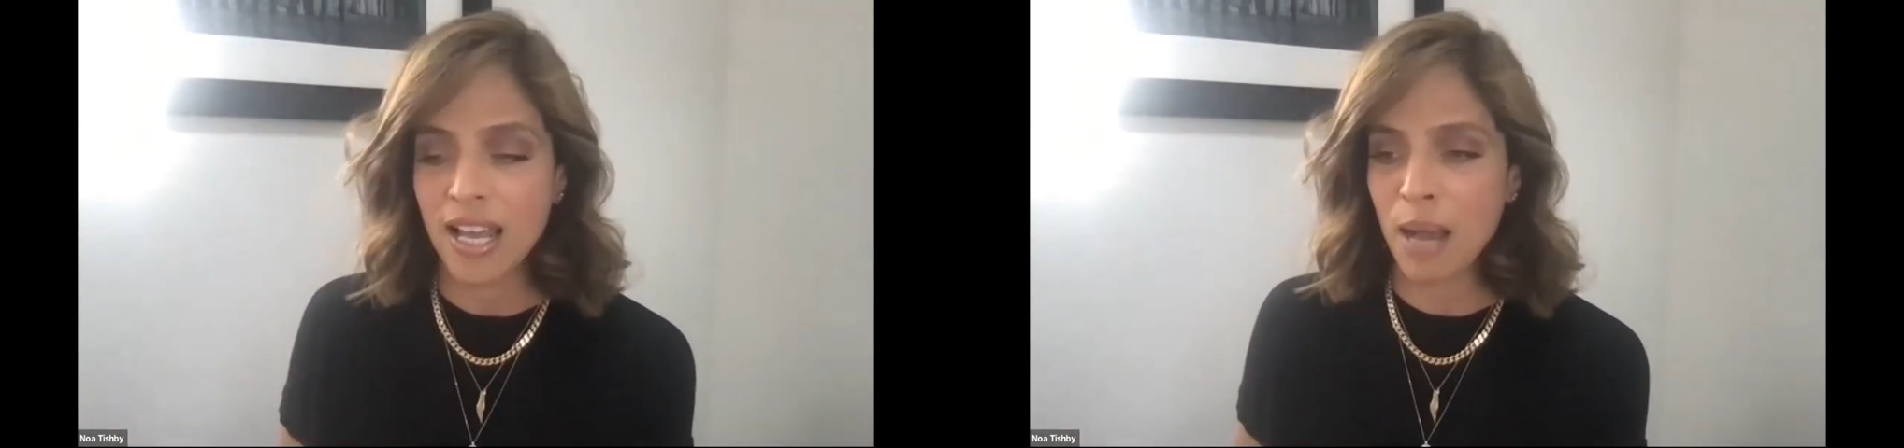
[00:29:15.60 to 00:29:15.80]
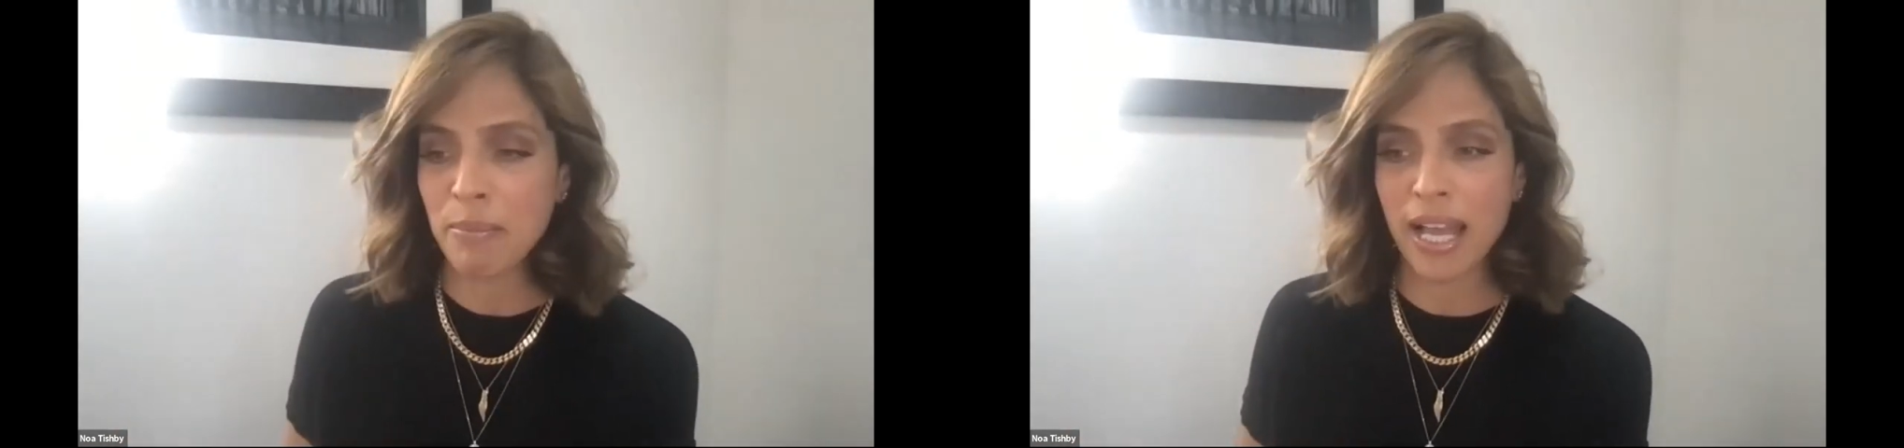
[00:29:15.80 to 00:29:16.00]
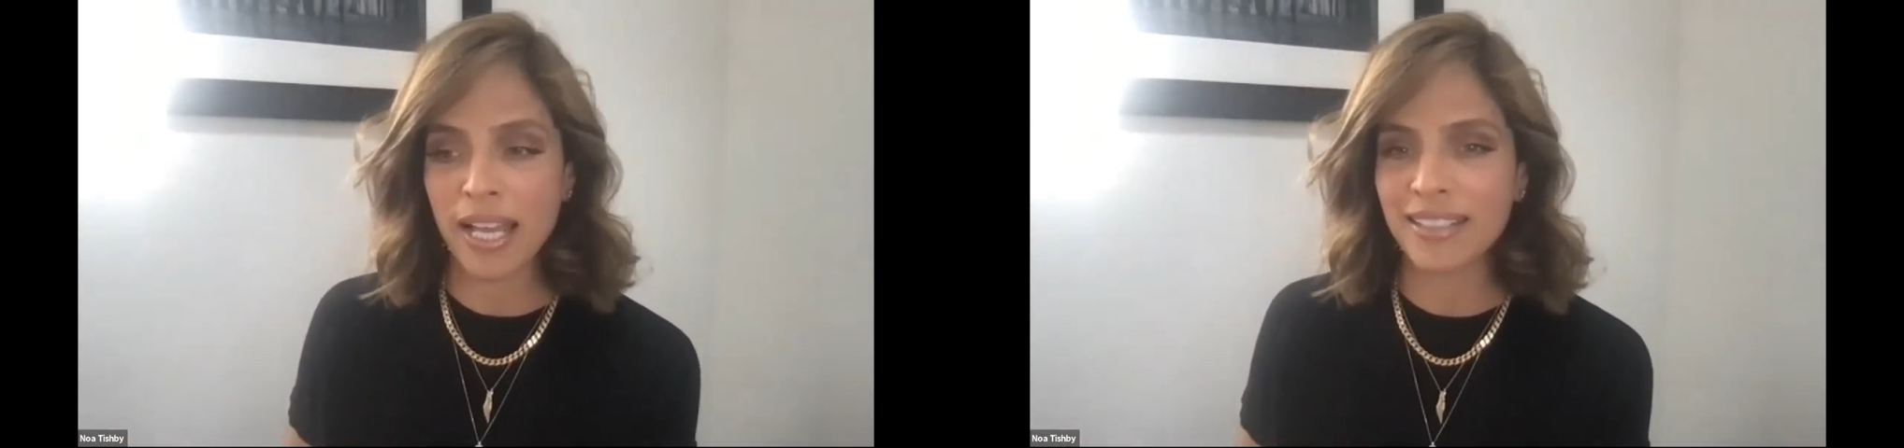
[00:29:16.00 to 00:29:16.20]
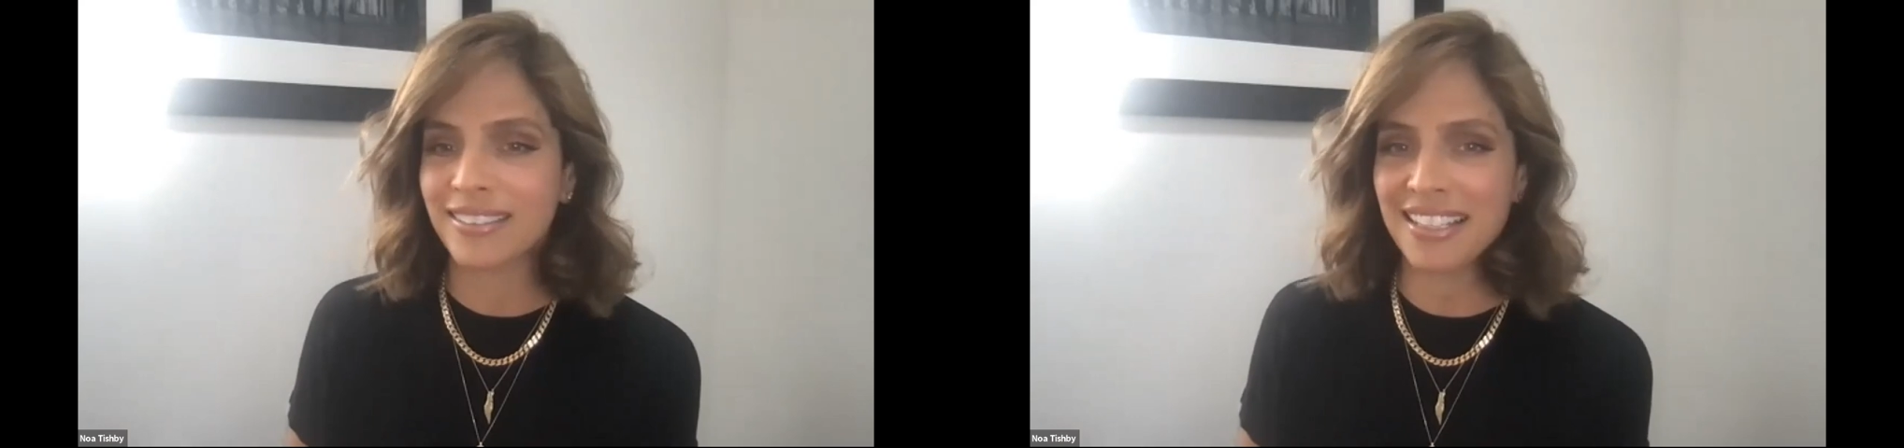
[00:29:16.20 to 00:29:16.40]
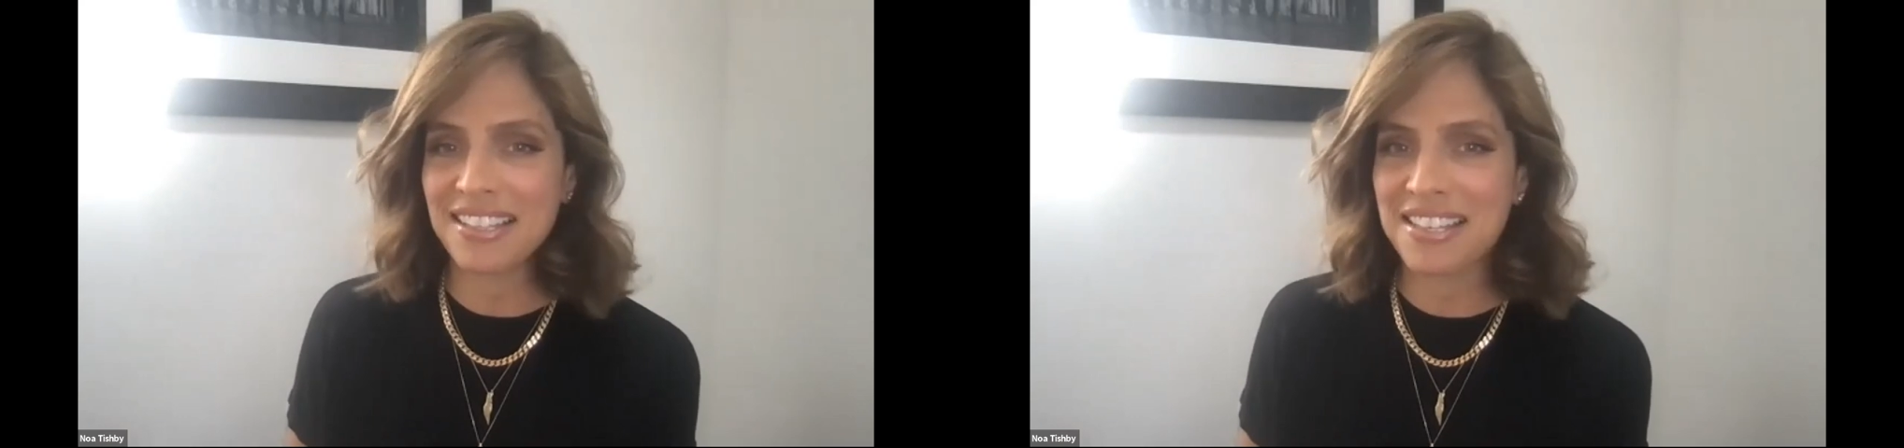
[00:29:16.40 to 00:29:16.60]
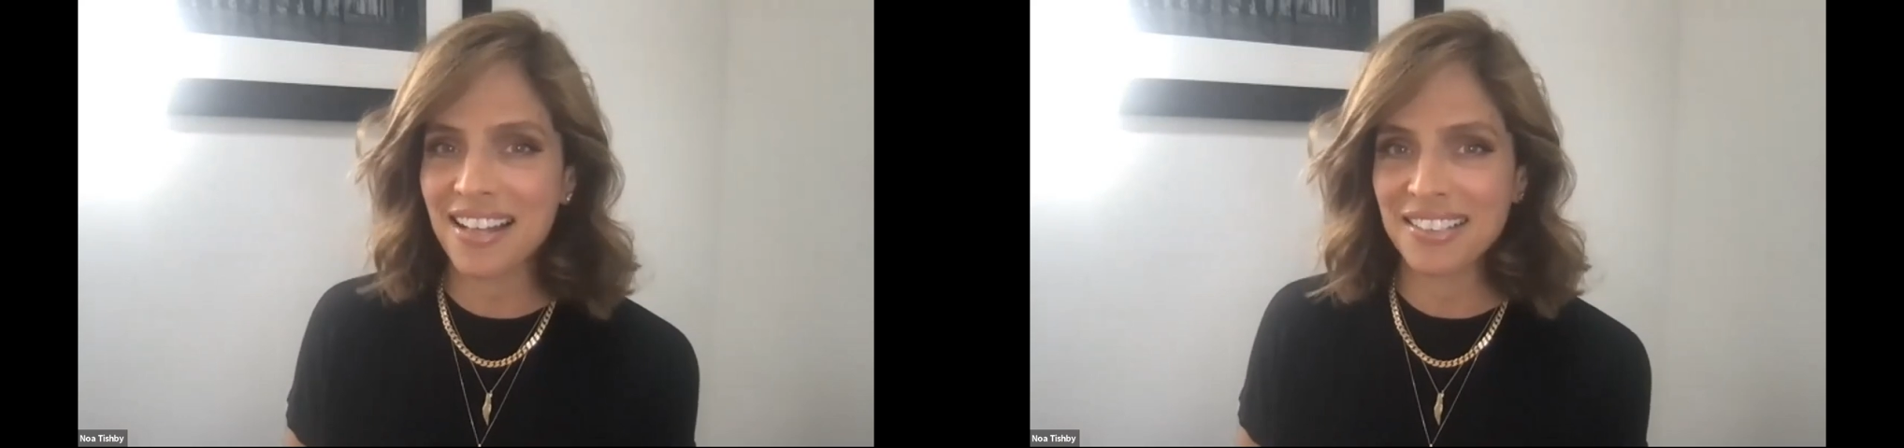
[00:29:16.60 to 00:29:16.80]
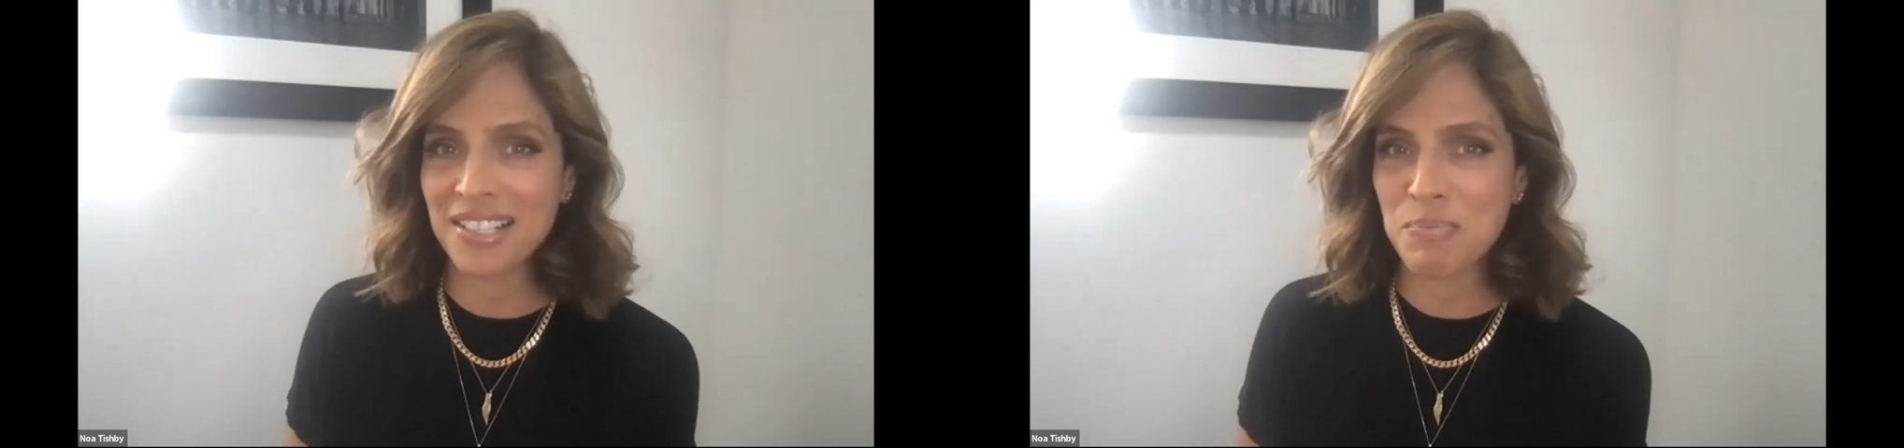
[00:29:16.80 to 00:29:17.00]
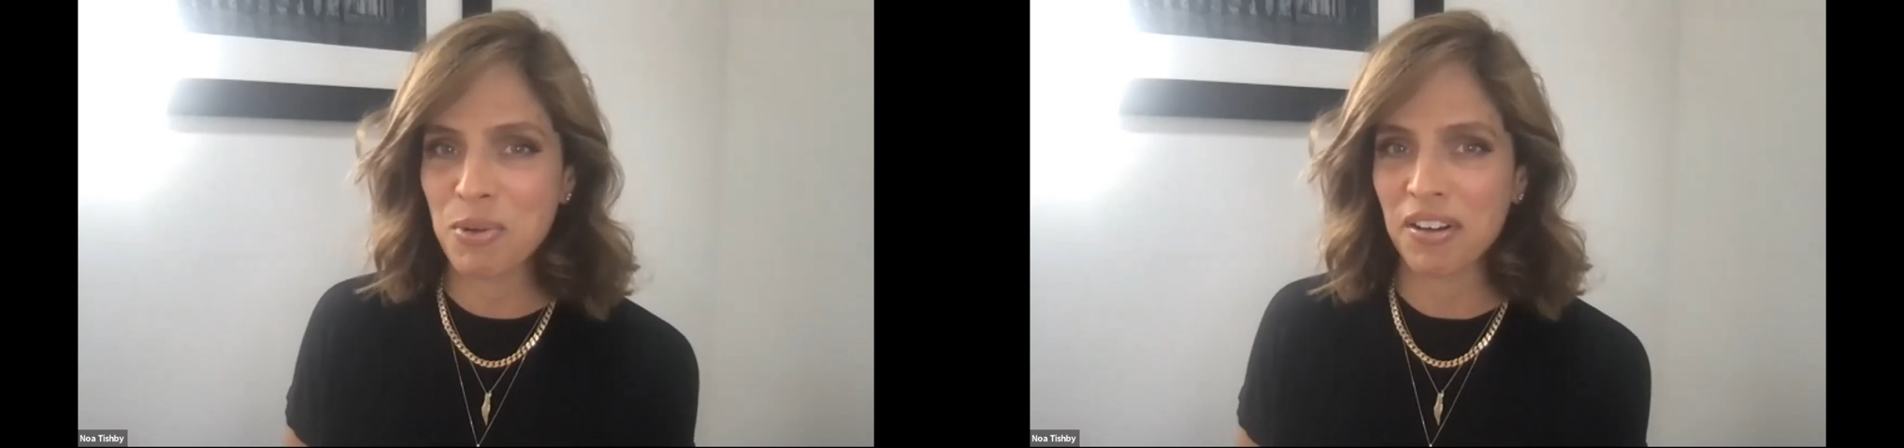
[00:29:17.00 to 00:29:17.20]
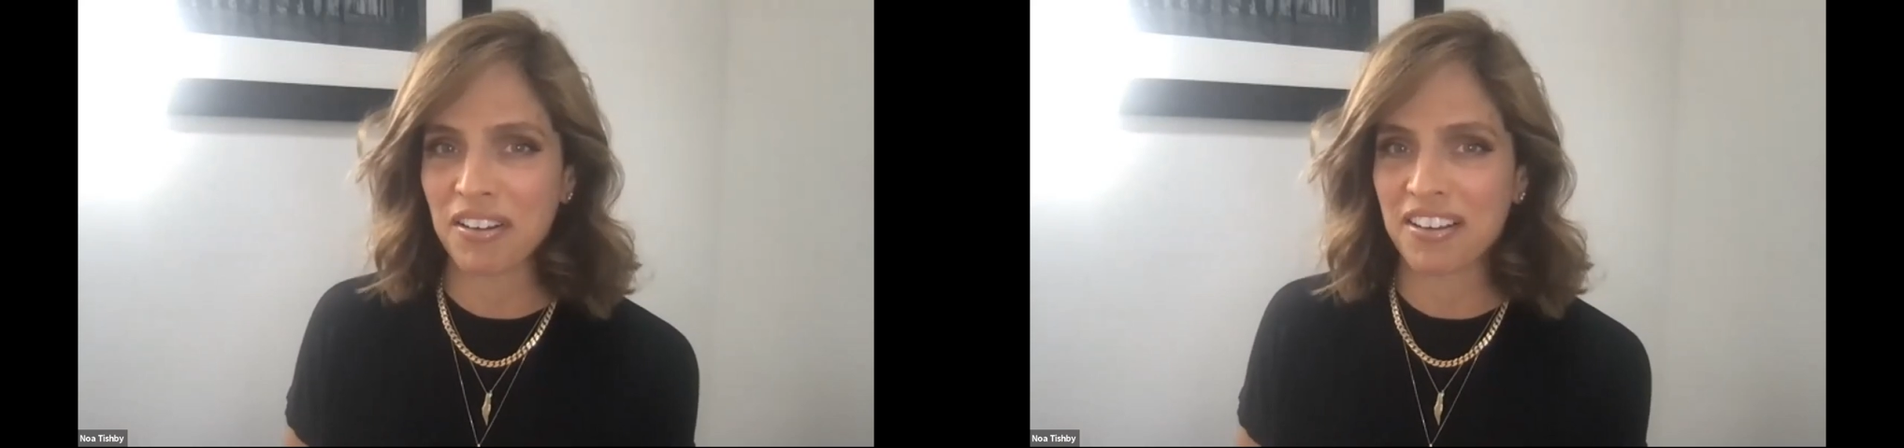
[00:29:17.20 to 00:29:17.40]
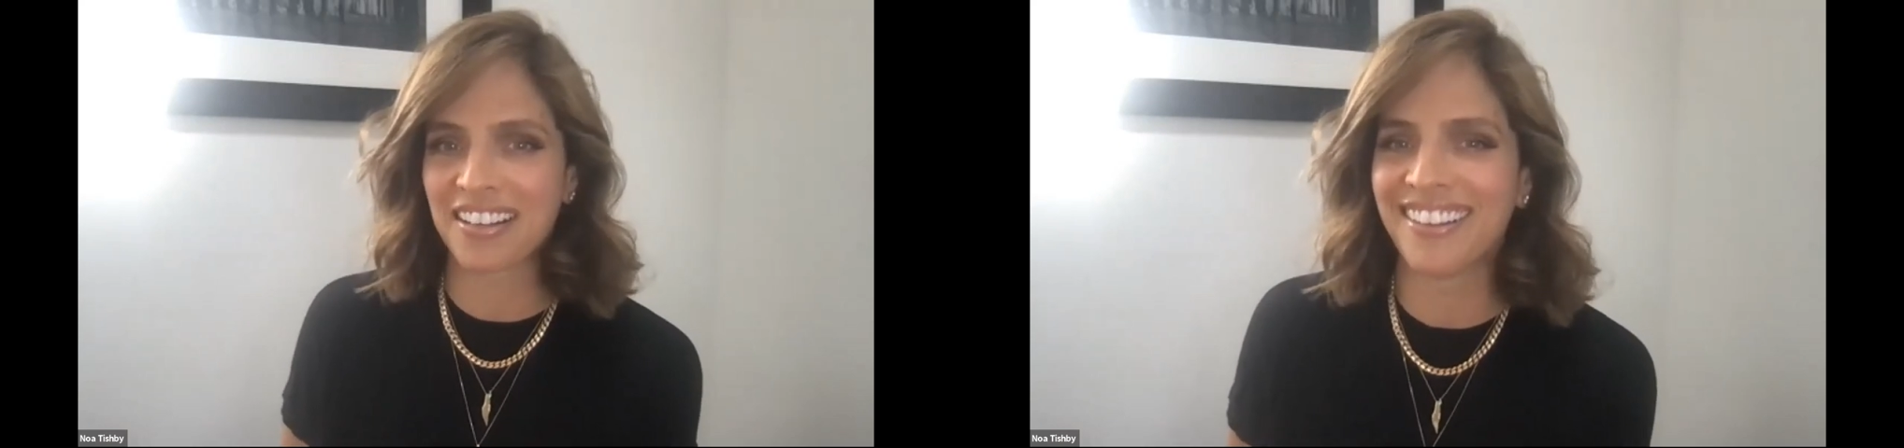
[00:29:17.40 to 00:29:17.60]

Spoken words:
I'm like, that's not this book.